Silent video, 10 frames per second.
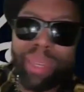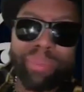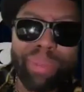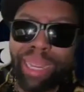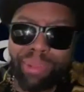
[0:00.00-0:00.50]
man,
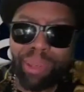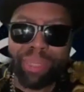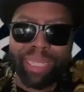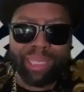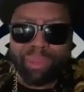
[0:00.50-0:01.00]
black
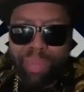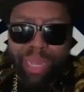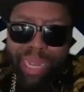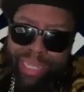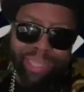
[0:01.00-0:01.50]
woman. That's your
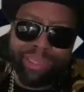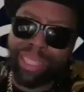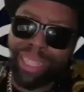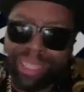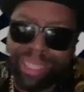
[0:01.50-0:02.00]
pineal gland.